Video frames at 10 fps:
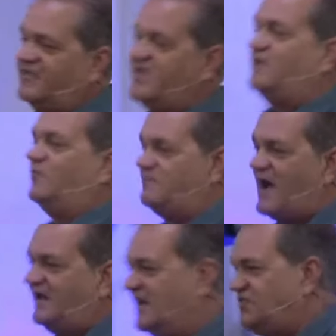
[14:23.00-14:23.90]
and then we
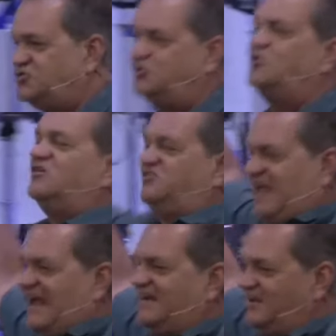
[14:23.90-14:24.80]
might let you
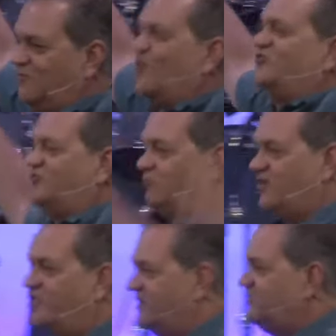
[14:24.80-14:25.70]
stand and worship
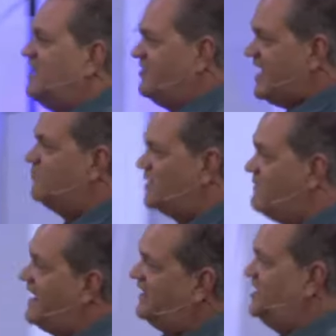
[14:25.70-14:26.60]
with us. Then we
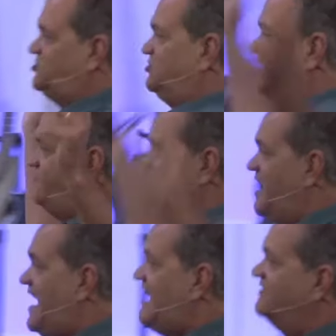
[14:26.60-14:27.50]
might let you lift
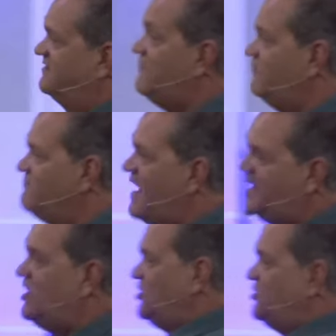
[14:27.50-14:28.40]
your hands. Then we
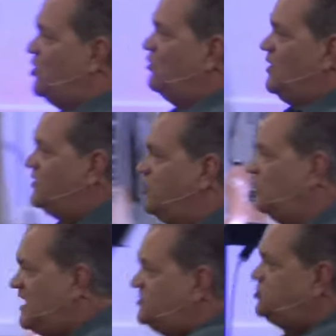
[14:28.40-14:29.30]
might, you know, know, you
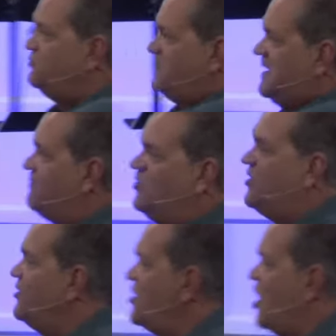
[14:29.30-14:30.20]
know, lets you be a. No, no,